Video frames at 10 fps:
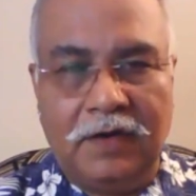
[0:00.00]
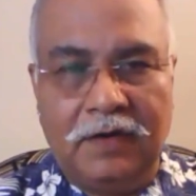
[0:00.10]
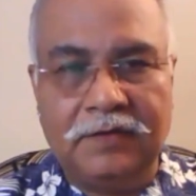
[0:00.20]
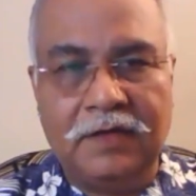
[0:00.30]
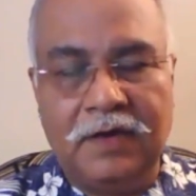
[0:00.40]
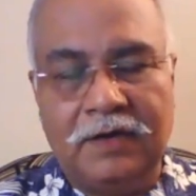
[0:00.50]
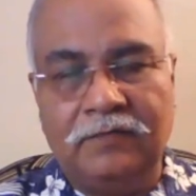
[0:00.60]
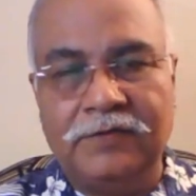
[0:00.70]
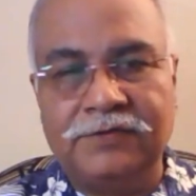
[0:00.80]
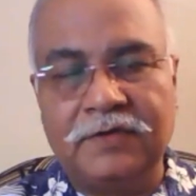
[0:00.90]
other
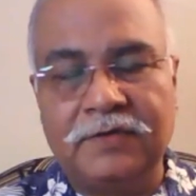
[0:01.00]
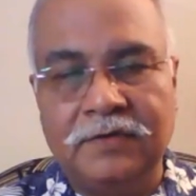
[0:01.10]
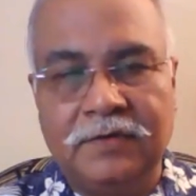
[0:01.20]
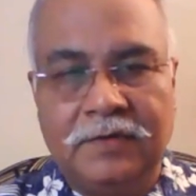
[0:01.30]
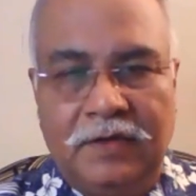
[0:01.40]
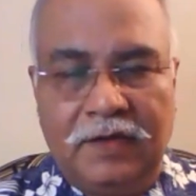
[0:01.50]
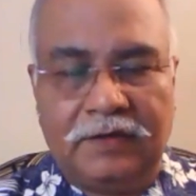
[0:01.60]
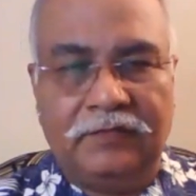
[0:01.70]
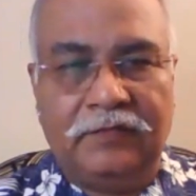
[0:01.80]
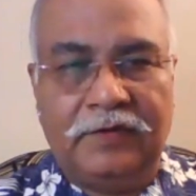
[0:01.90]
adventure
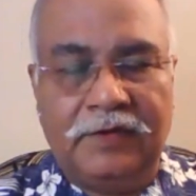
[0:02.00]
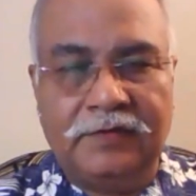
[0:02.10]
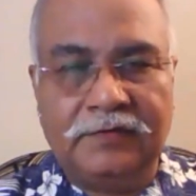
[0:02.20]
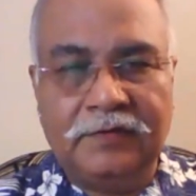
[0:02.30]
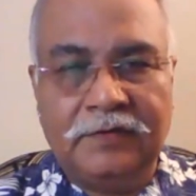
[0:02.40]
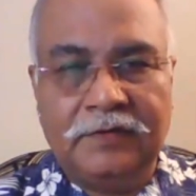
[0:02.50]
activities.